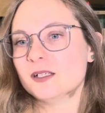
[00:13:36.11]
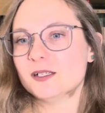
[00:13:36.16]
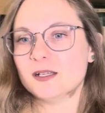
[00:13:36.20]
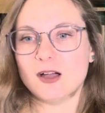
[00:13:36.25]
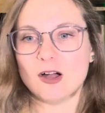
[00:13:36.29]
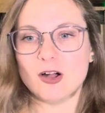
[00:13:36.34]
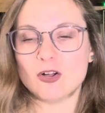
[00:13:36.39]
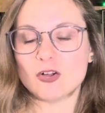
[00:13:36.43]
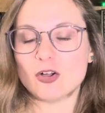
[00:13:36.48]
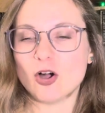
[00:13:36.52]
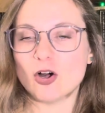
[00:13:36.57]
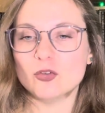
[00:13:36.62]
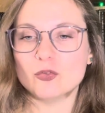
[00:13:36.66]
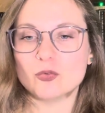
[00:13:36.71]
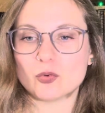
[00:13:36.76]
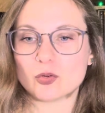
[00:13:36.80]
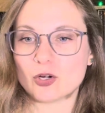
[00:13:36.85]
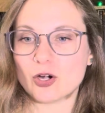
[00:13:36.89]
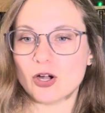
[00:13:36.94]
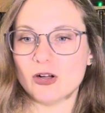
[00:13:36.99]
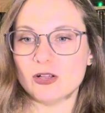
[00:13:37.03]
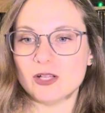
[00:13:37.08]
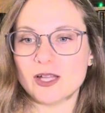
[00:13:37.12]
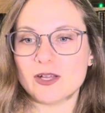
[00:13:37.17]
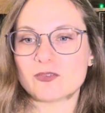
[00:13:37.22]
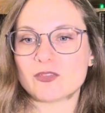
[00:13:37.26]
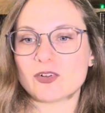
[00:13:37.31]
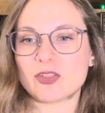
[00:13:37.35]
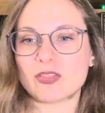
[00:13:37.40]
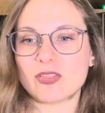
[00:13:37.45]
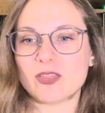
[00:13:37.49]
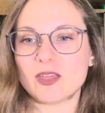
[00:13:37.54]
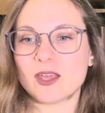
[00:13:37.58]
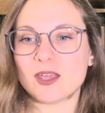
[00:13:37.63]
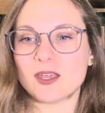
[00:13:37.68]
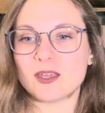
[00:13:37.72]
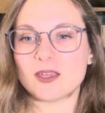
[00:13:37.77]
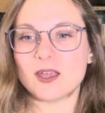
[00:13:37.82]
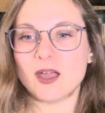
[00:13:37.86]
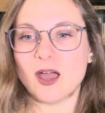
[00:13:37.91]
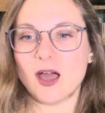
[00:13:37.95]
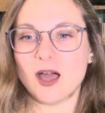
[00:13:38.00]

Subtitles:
All called for, all everything.